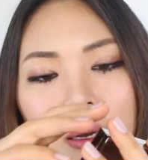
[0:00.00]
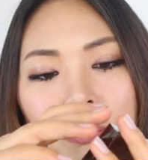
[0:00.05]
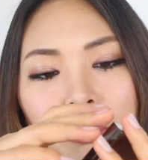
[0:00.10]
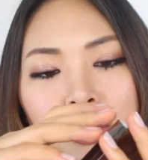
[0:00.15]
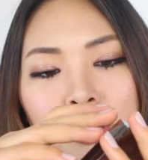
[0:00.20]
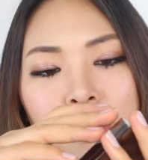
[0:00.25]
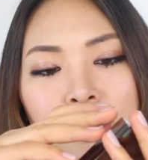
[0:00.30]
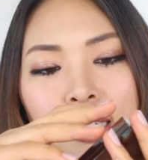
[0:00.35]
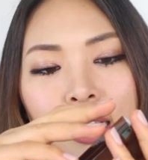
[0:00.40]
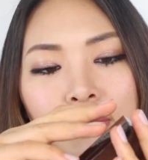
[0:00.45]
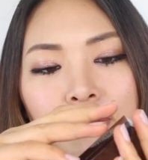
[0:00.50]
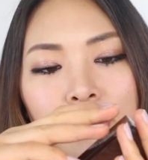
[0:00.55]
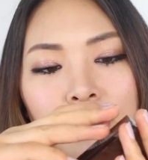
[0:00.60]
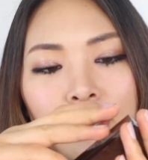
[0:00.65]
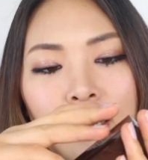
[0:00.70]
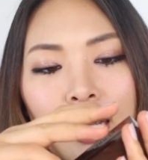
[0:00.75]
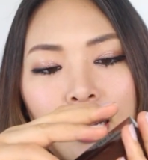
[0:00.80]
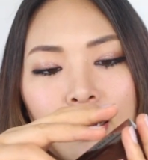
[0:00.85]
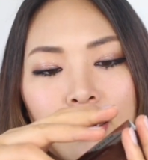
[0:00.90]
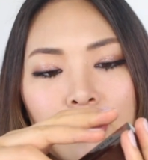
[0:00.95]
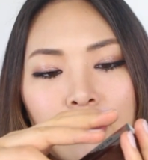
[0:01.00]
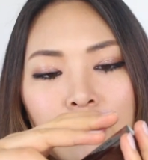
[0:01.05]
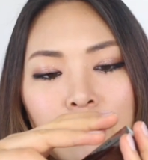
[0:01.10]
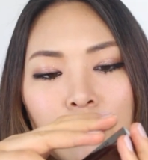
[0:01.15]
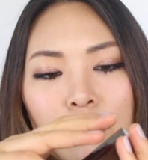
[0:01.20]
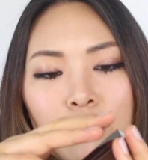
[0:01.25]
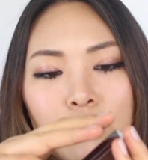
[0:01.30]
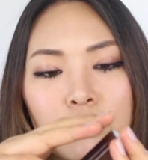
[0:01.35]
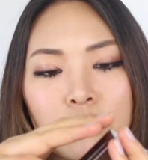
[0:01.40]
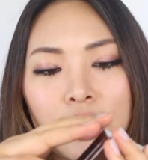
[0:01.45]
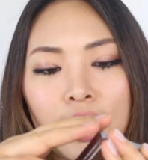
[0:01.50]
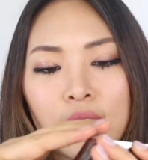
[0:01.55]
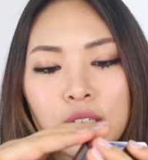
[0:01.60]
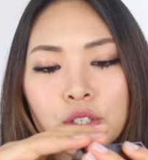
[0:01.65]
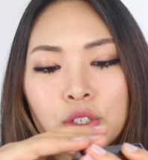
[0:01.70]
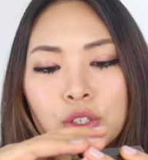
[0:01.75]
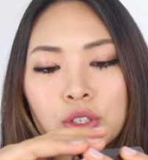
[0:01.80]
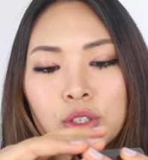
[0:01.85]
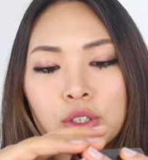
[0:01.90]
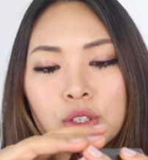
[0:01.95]
number 7 Light Glow
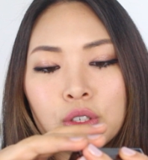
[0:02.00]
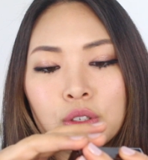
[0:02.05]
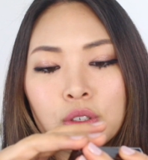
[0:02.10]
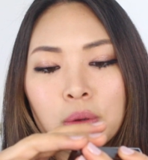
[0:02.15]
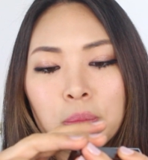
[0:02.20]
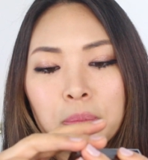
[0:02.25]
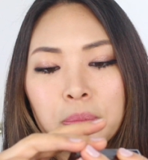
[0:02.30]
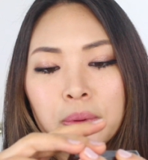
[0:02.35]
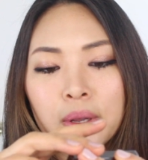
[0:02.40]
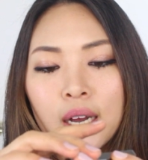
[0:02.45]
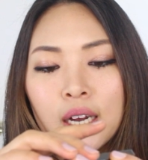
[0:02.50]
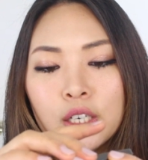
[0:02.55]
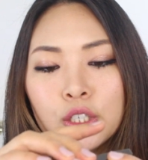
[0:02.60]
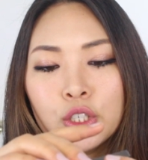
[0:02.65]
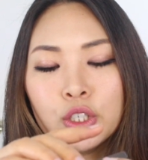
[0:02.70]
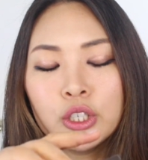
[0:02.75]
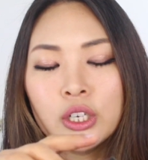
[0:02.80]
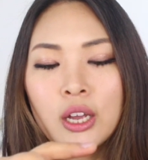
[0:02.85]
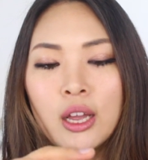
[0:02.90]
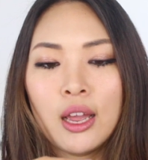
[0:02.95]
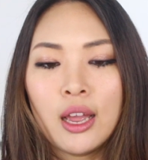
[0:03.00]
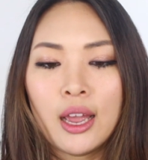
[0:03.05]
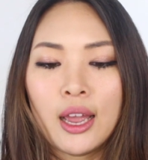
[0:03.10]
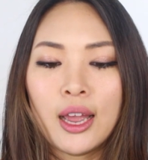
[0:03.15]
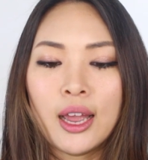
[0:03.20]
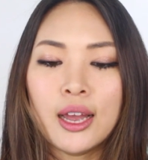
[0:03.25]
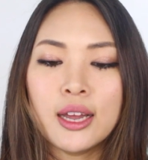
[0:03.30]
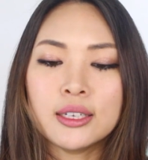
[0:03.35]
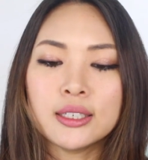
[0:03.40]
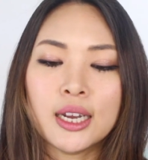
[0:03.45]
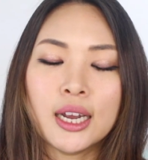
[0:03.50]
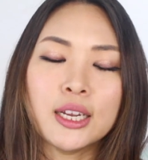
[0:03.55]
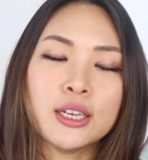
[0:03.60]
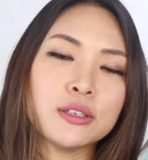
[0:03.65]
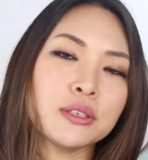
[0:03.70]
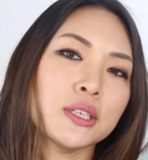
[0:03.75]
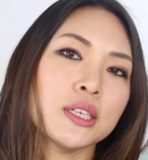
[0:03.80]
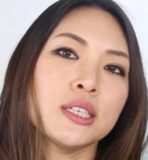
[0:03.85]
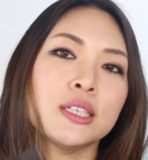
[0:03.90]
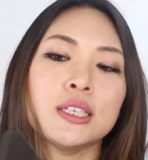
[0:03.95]
Natural Blush. And I
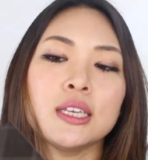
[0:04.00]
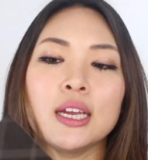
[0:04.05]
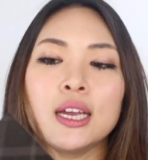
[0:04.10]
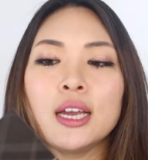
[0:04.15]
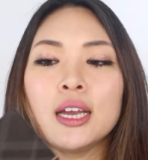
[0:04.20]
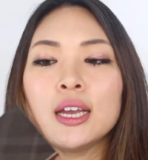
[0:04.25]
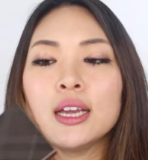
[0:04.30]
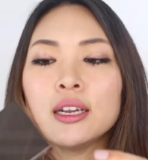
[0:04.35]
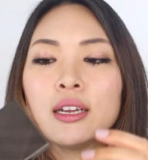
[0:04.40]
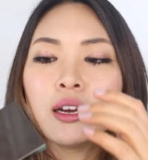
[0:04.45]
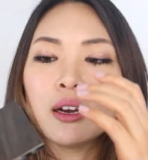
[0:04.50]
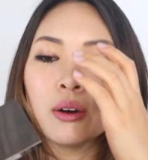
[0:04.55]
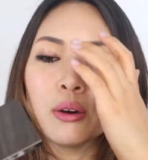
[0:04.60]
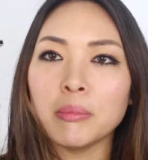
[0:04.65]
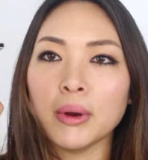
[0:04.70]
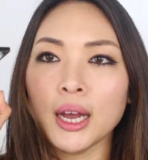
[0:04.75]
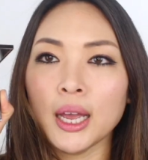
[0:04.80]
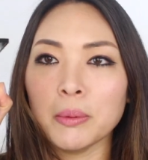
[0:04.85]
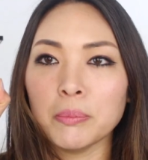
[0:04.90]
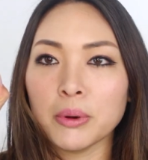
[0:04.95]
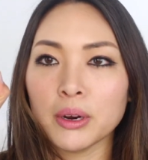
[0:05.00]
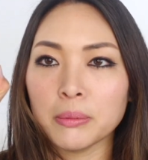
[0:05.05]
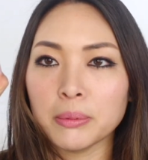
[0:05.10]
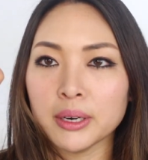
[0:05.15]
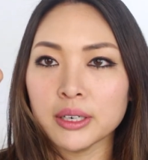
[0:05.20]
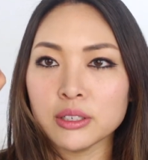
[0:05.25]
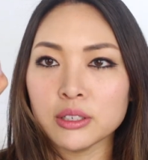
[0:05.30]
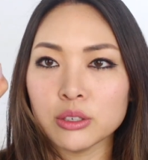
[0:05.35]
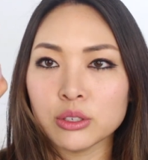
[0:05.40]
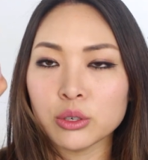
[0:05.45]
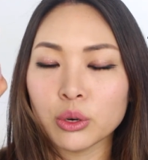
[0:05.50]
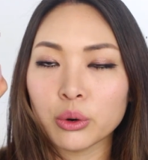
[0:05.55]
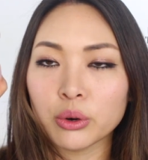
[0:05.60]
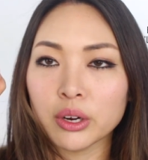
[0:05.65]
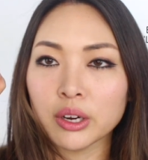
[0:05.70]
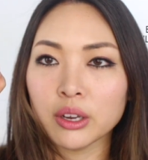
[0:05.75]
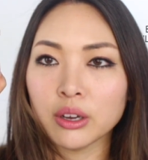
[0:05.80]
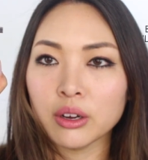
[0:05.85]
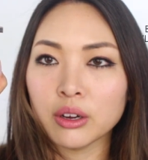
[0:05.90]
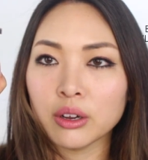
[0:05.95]
use this in my Burberry
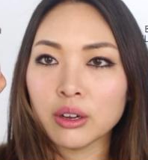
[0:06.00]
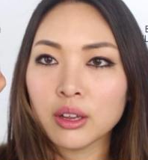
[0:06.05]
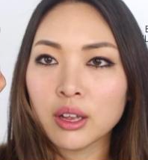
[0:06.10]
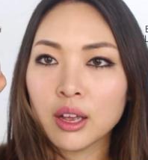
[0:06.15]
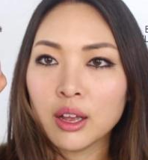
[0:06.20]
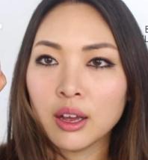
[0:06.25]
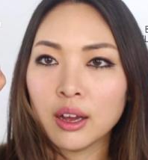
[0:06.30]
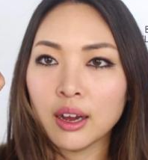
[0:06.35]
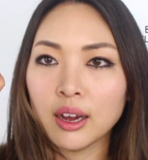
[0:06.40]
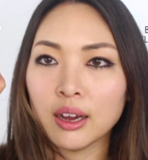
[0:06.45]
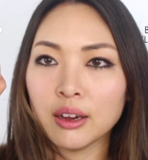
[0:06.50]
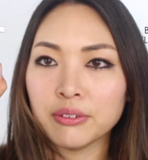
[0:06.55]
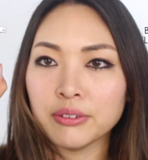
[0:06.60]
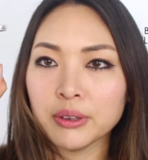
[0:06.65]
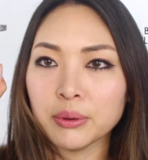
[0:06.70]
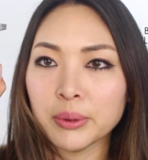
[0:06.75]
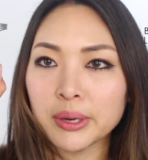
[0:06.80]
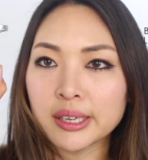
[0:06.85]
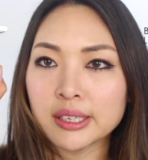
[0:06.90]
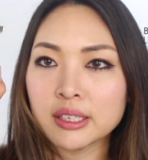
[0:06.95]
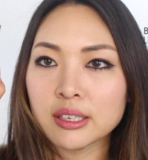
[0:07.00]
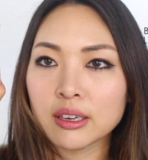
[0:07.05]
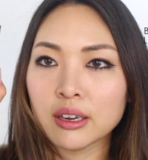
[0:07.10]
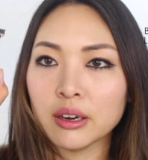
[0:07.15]
tutorial a few weeks